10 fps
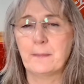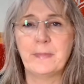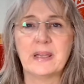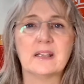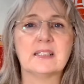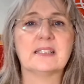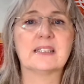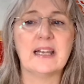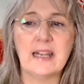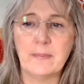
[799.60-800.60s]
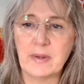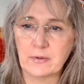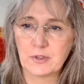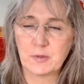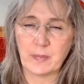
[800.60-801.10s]
Because it's a
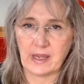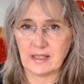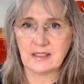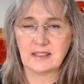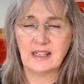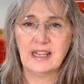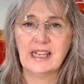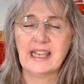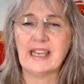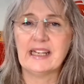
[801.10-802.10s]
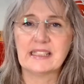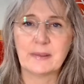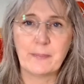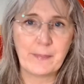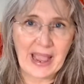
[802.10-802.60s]
liminal space. It is
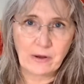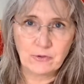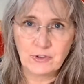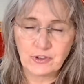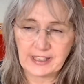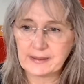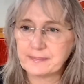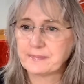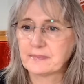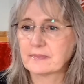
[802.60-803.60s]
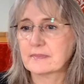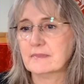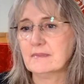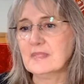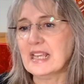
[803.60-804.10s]
a boundary.
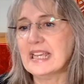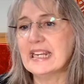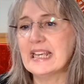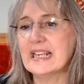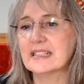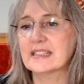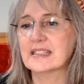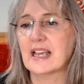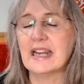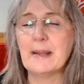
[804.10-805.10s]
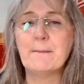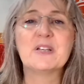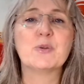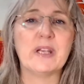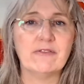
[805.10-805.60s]
It is an
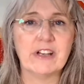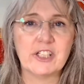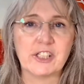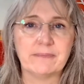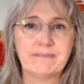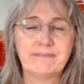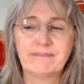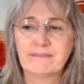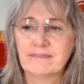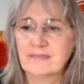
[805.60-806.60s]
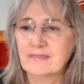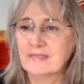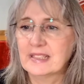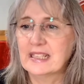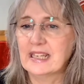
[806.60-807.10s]
in-between region.
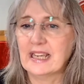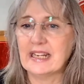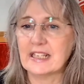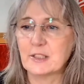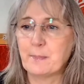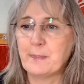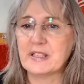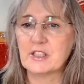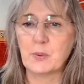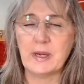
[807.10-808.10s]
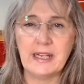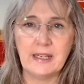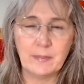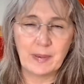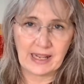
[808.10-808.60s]
It is
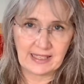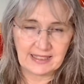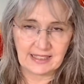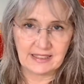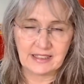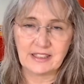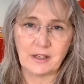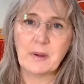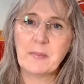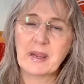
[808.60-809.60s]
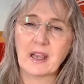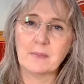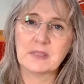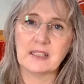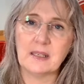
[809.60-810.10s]
between places, so it
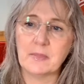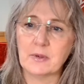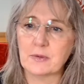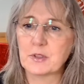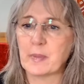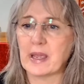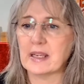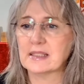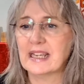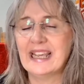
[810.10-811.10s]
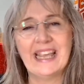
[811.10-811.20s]
becomes a liminal space.